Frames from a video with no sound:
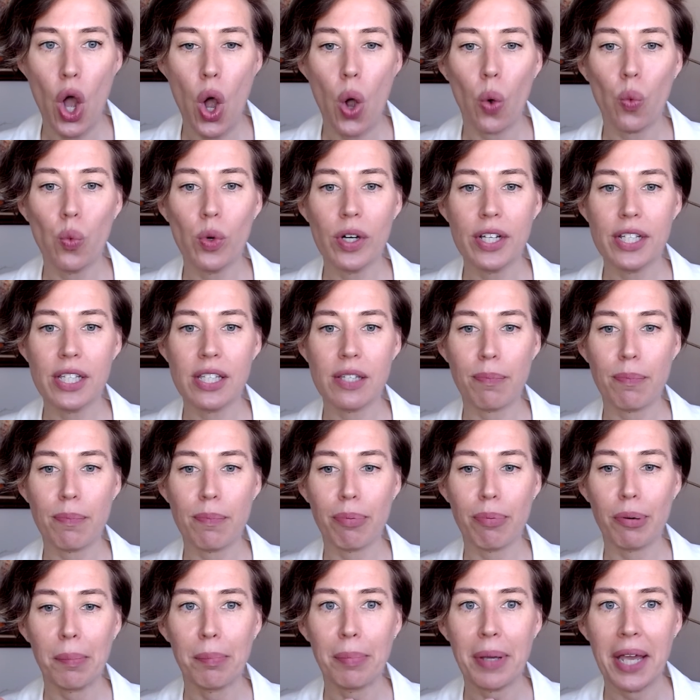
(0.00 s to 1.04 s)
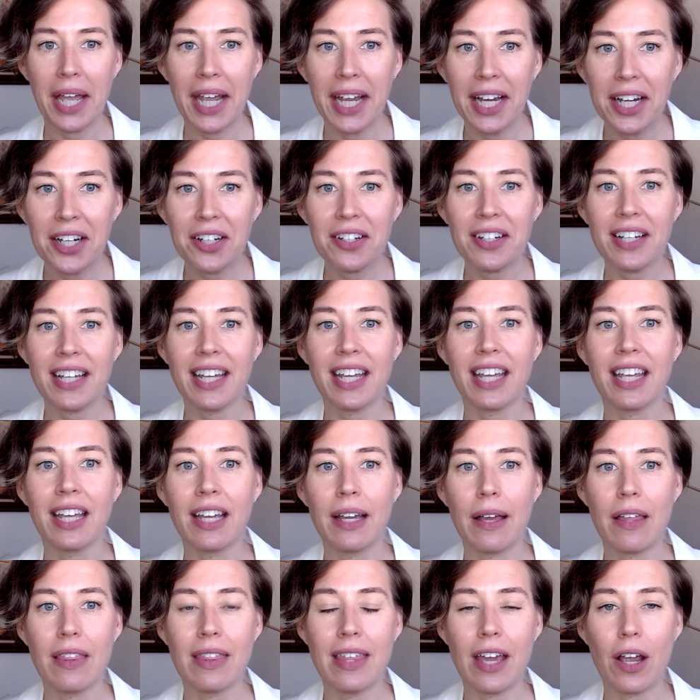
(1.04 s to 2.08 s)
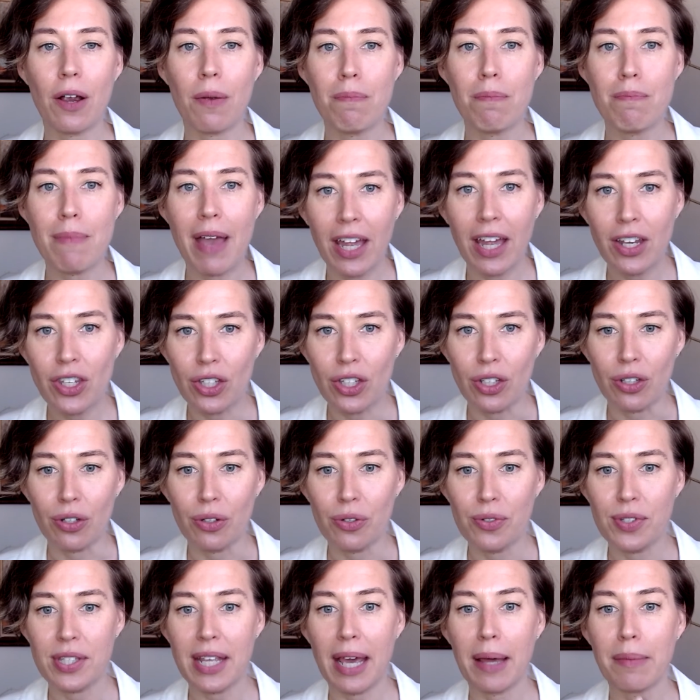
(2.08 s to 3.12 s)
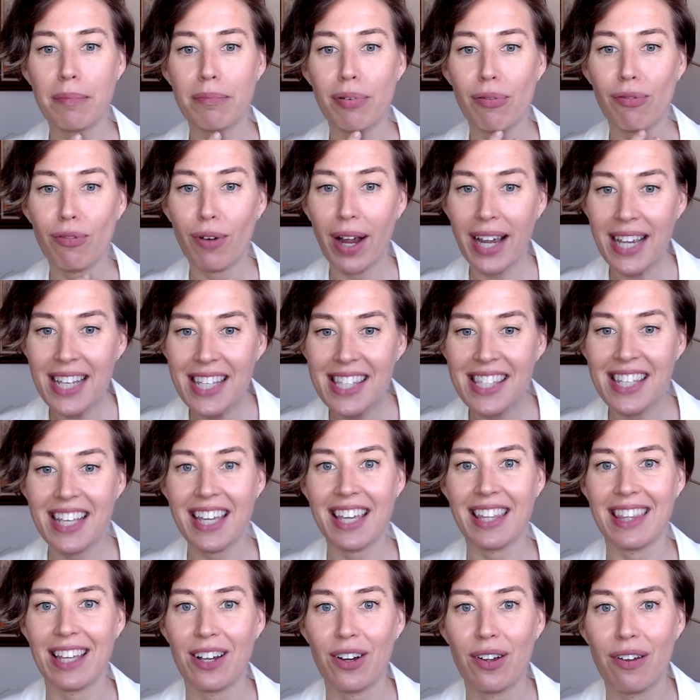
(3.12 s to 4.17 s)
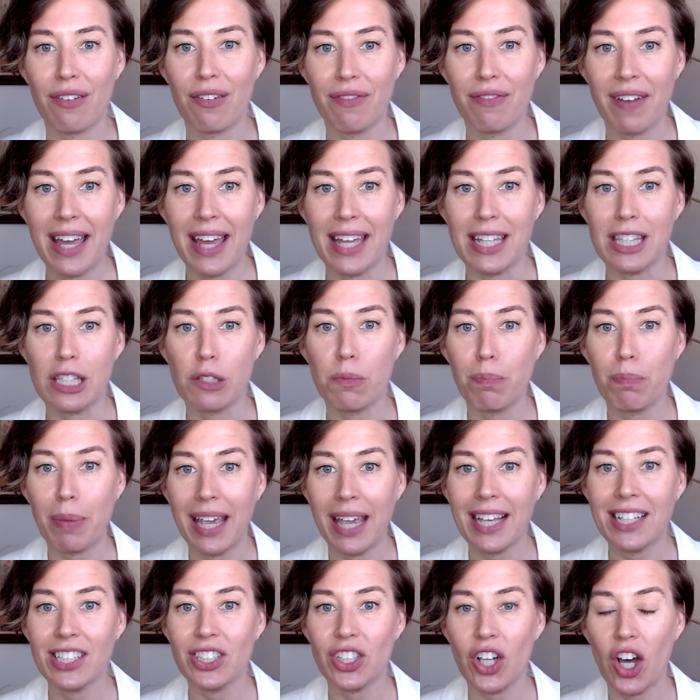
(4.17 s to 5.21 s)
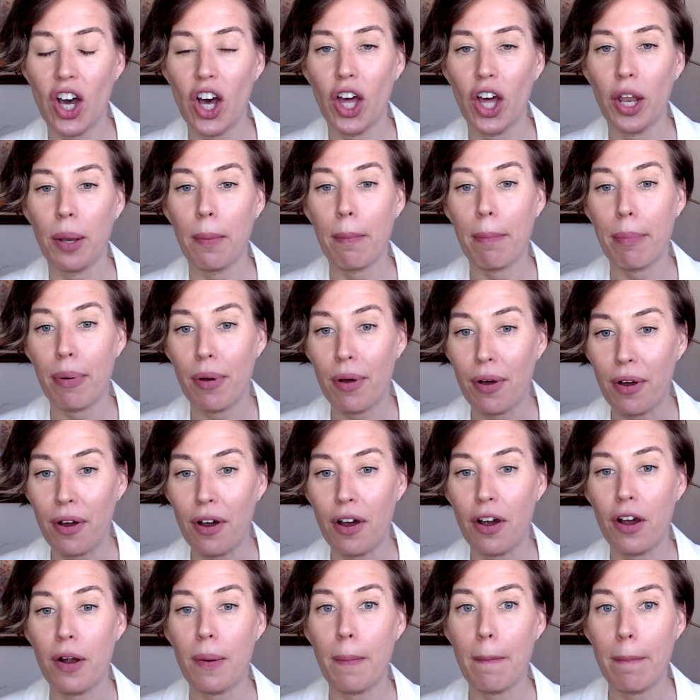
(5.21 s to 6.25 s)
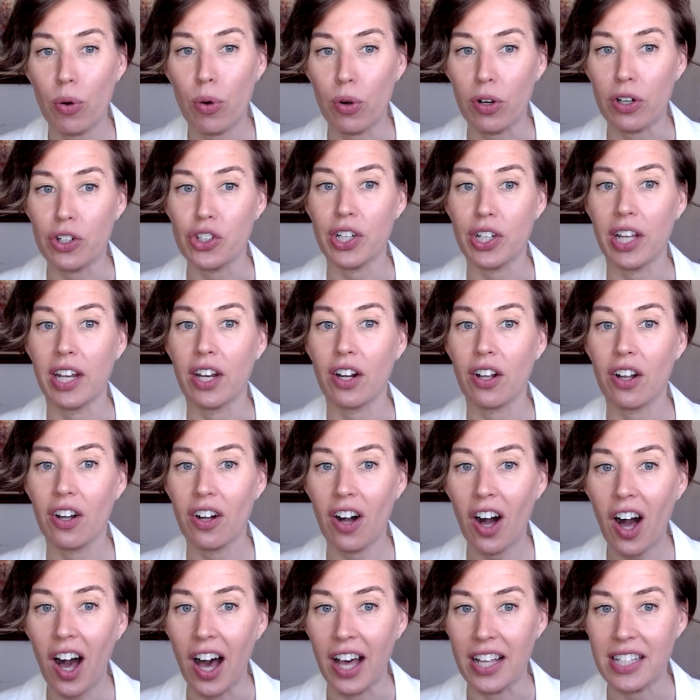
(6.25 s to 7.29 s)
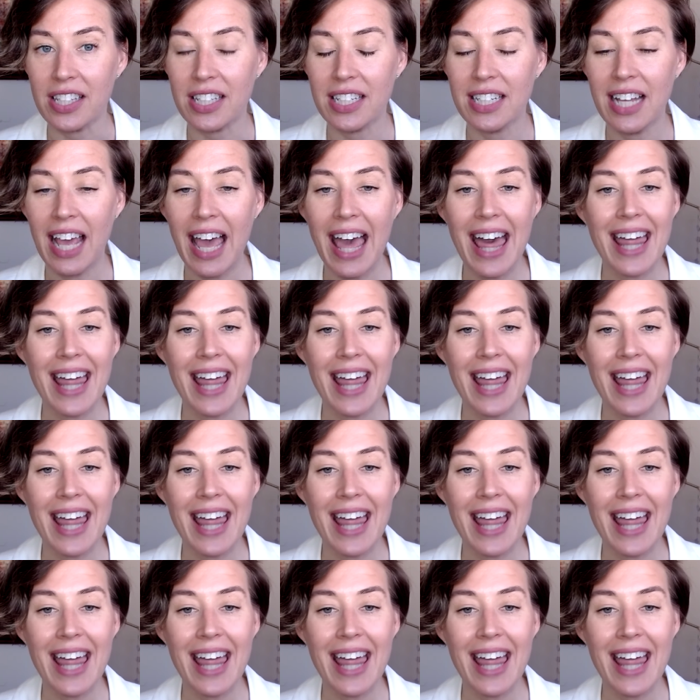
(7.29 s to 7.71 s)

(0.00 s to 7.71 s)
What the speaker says: was preparing their menus and pricing their events based on per portion cost.